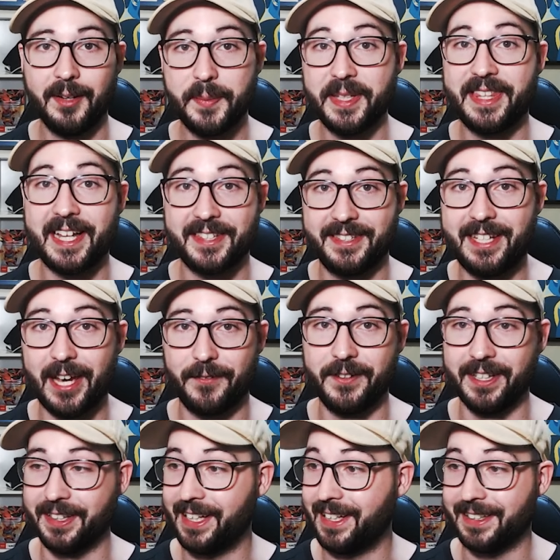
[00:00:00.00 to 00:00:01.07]
But that's
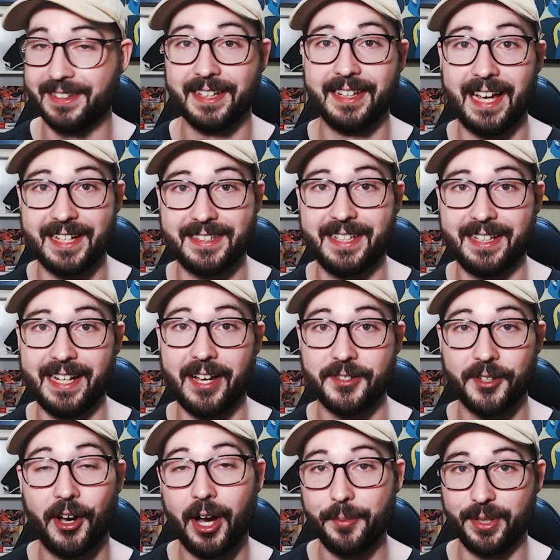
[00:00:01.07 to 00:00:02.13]
definitely the last thing now. So
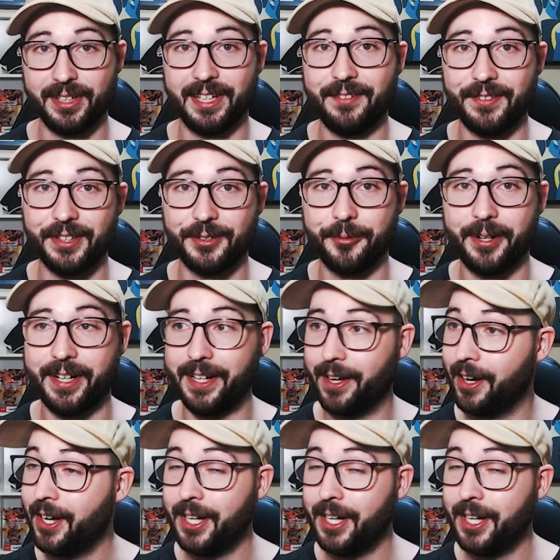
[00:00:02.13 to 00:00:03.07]
I'm going to leave this one here.